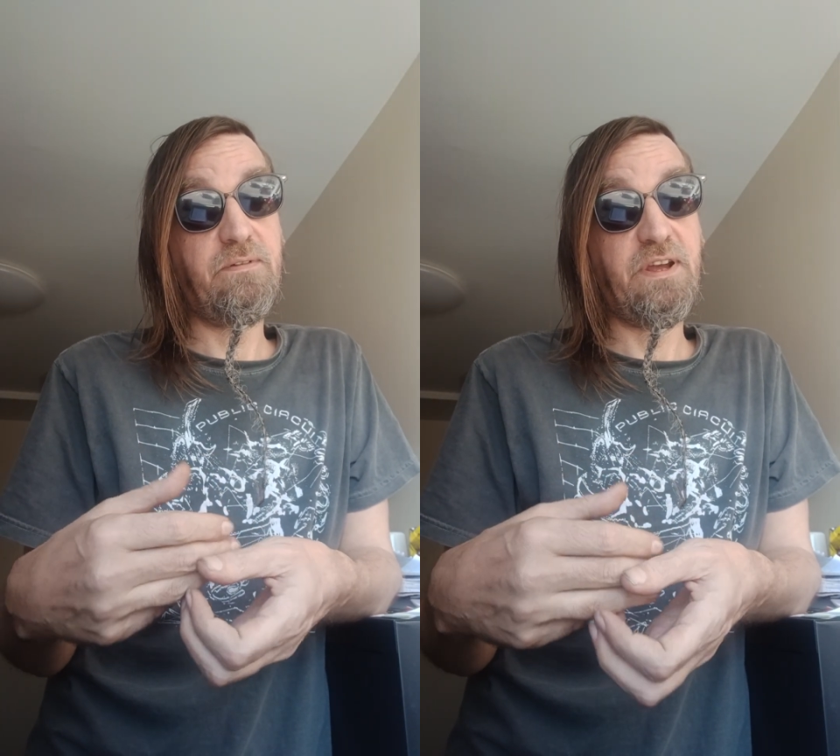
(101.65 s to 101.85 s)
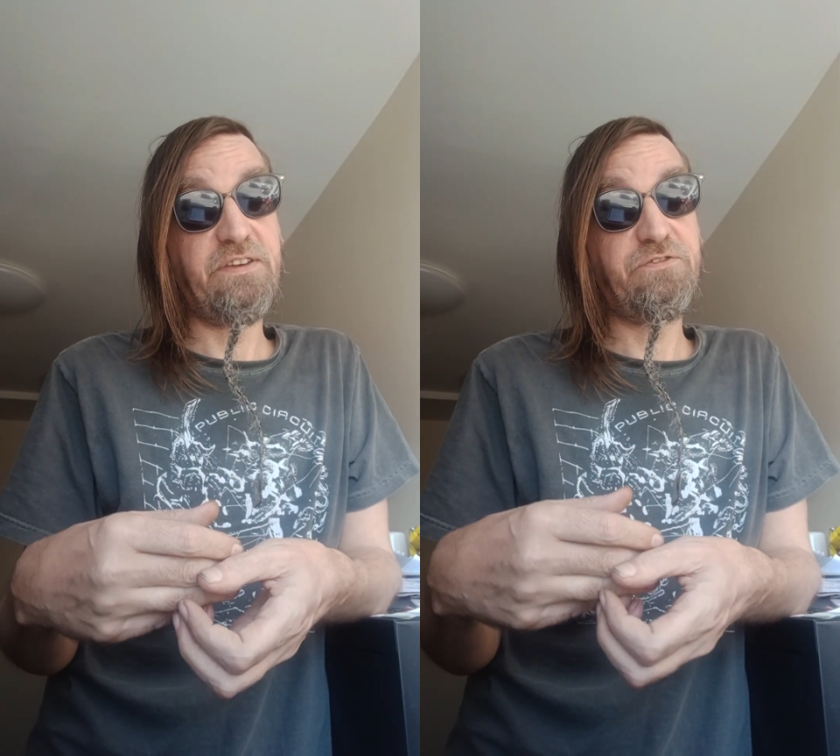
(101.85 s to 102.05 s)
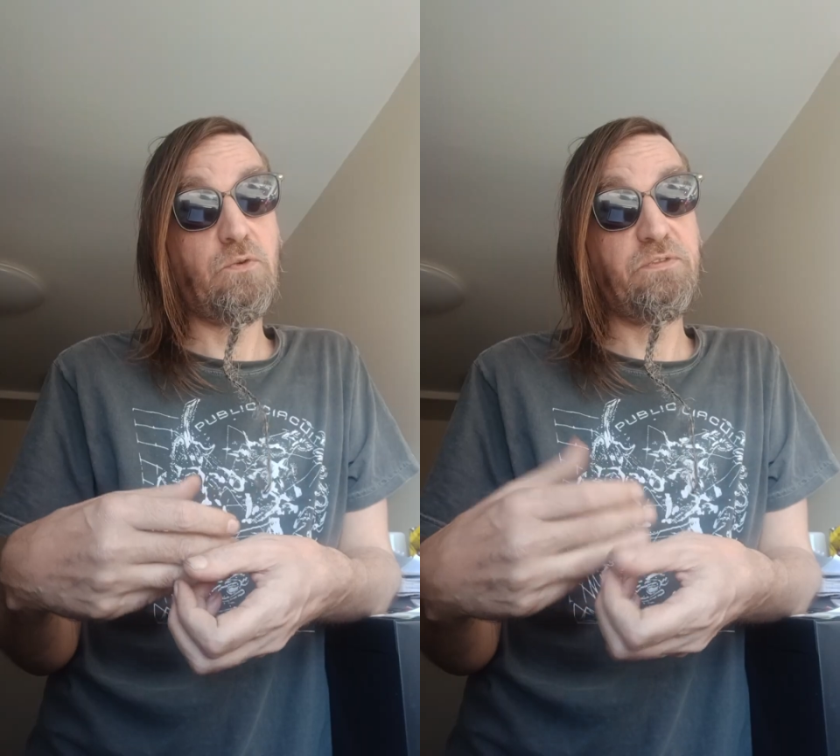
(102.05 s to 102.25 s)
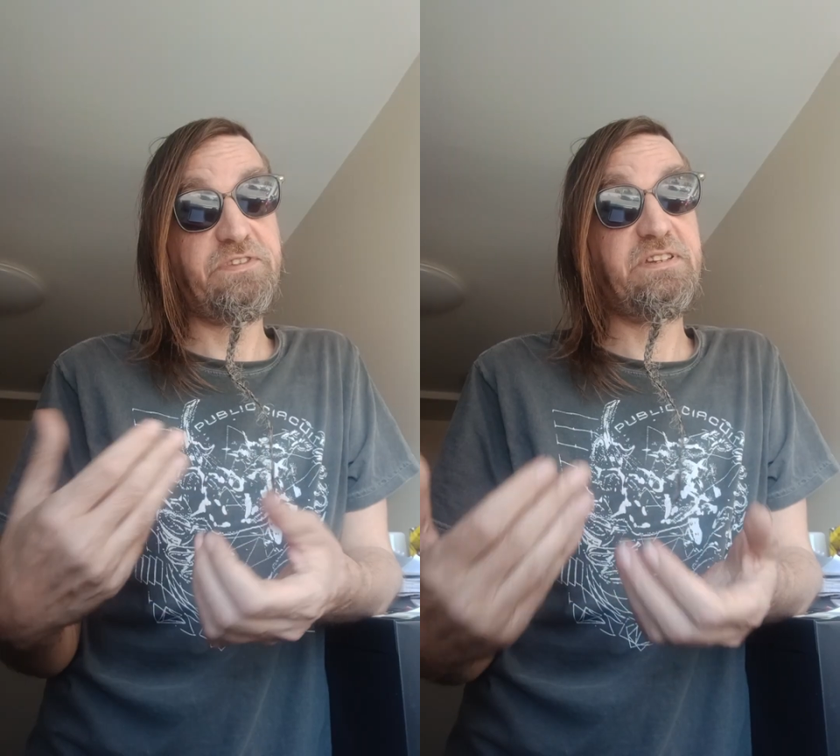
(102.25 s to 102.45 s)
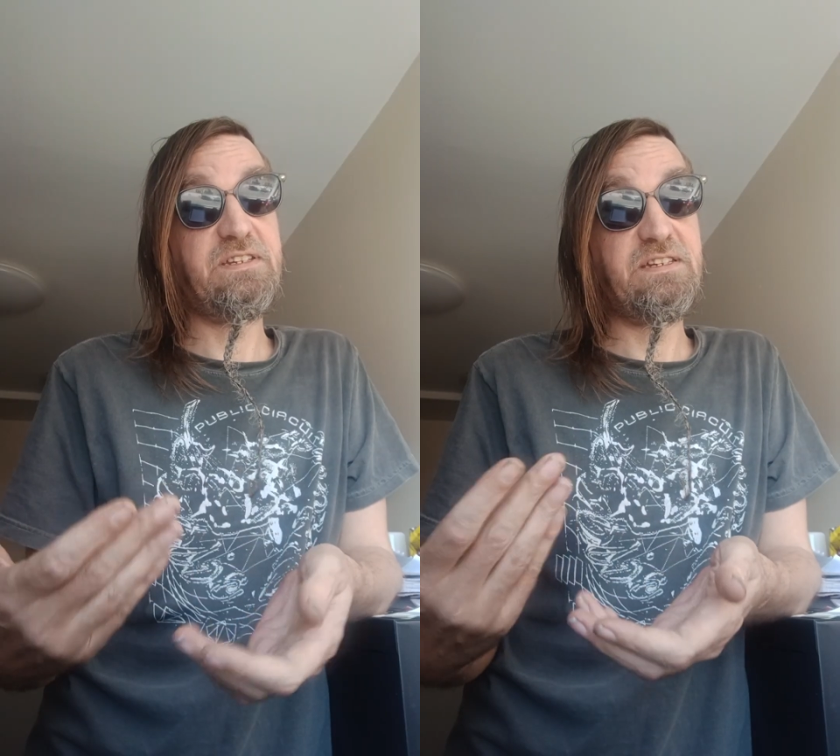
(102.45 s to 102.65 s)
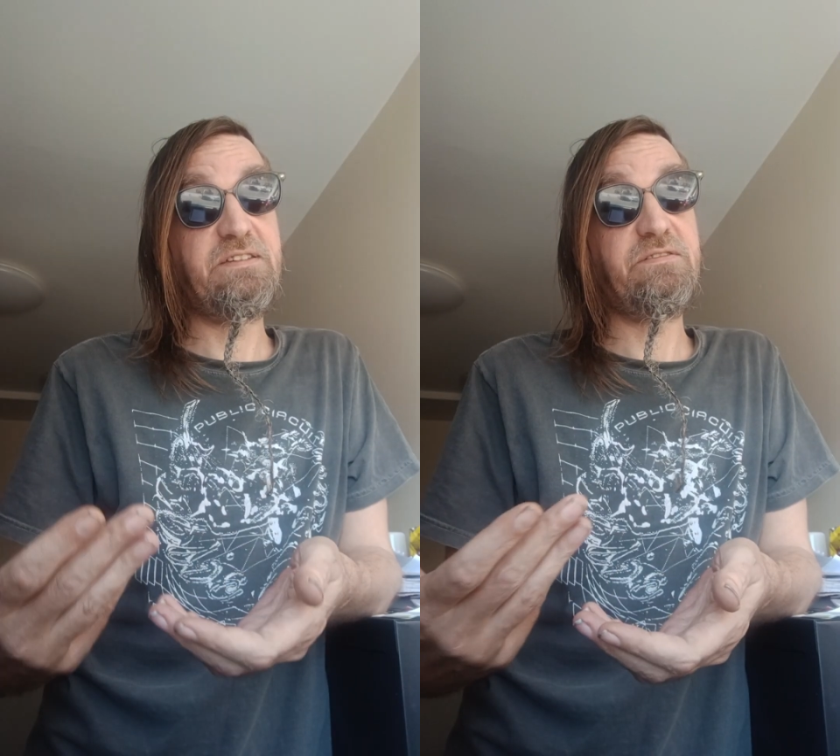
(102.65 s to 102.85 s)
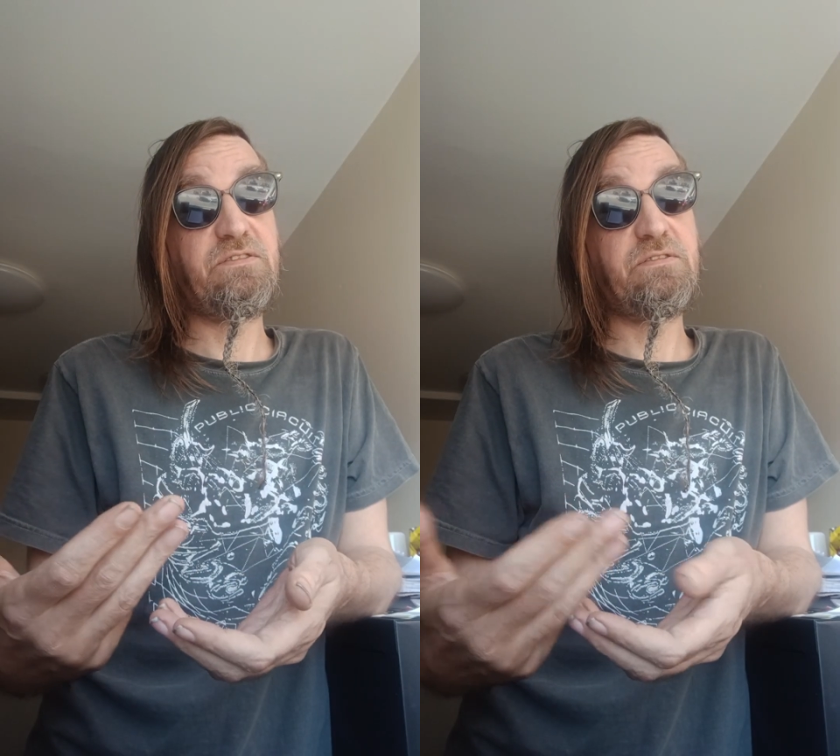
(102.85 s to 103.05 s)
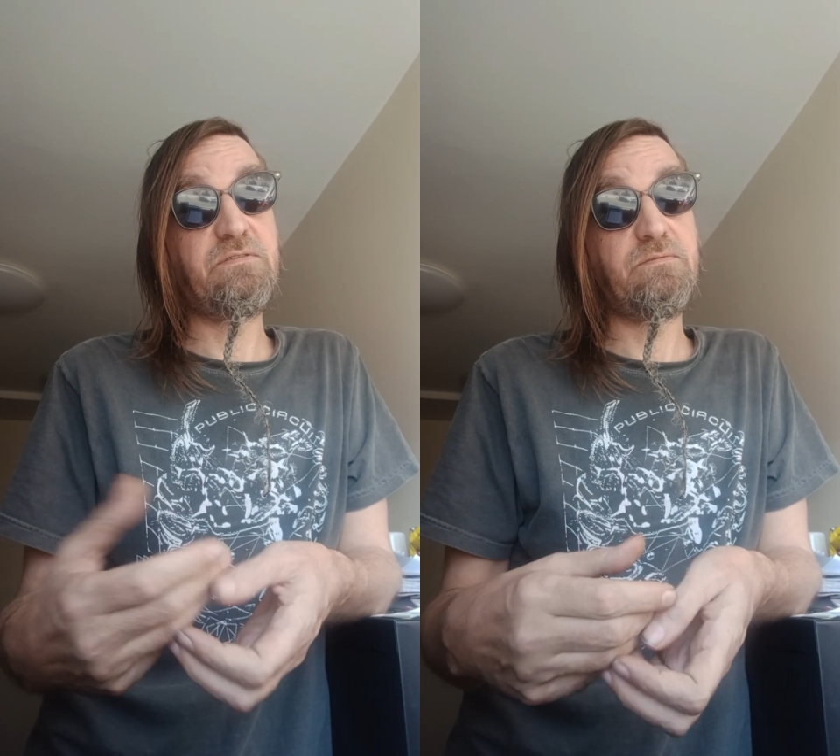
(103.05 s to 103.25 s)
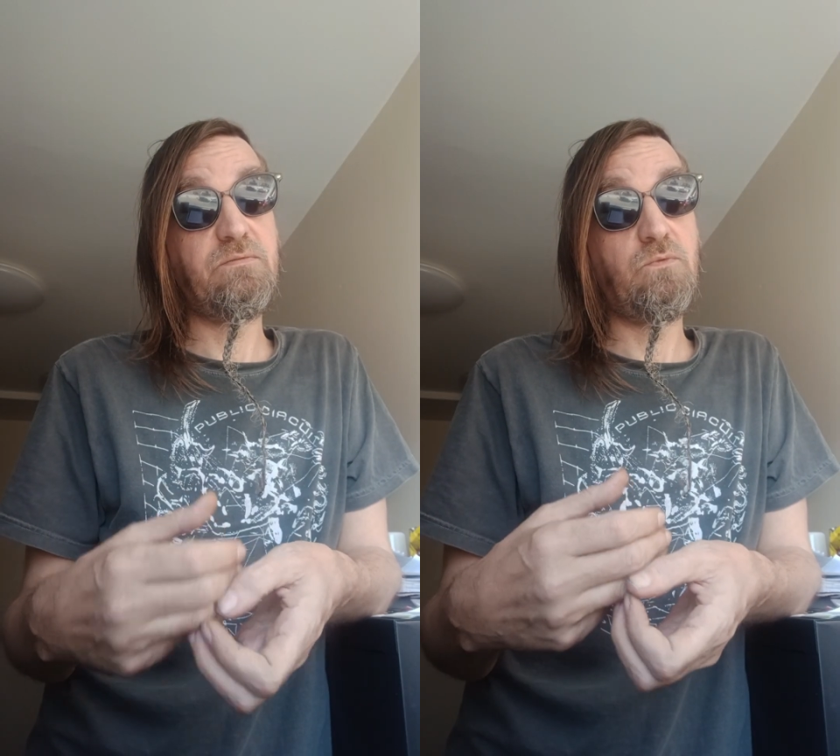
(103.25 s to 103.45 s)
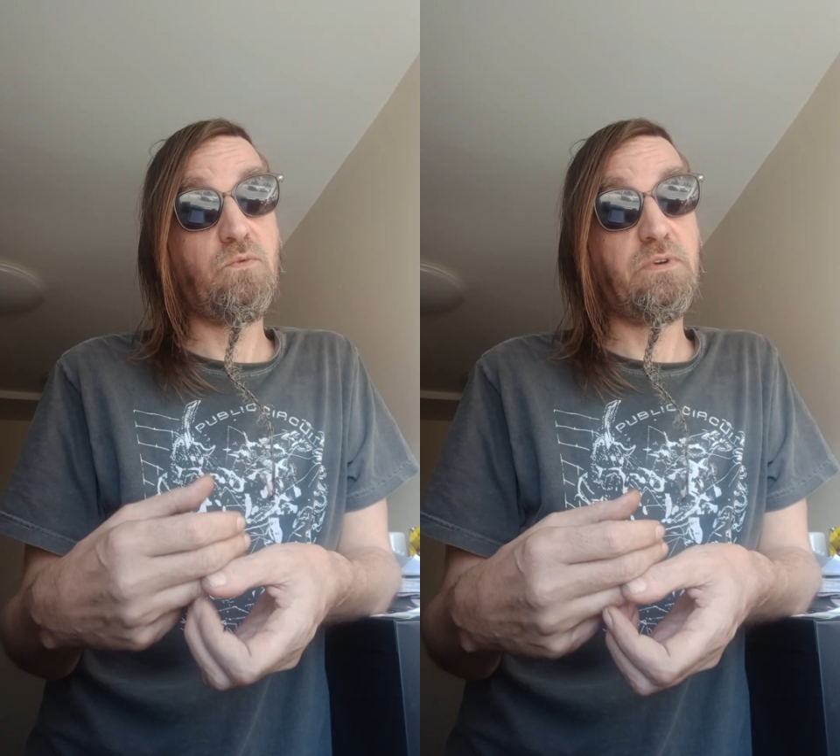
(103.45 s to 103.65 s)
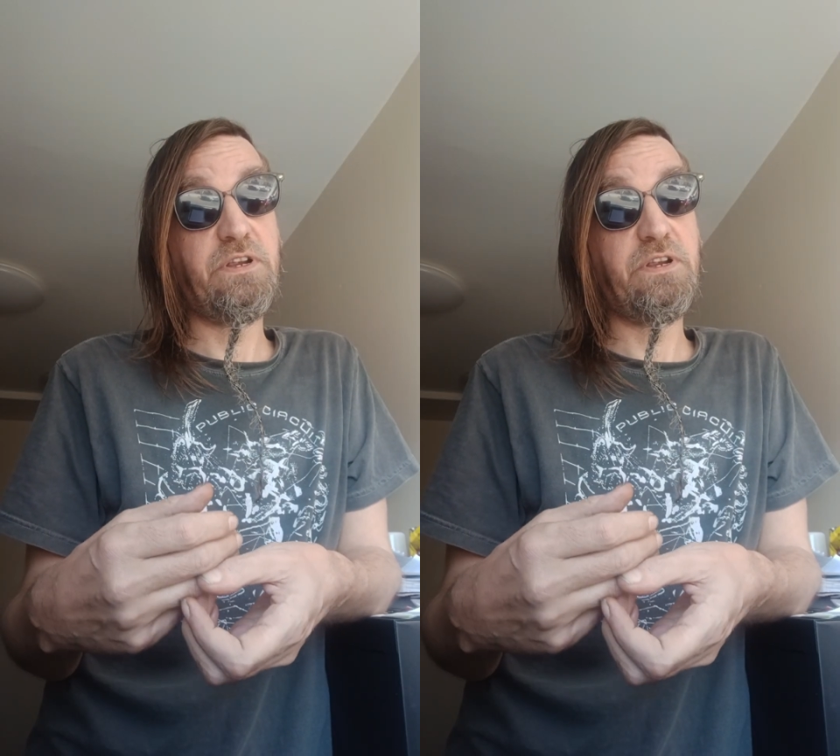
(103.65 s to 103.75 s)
I sold CDs when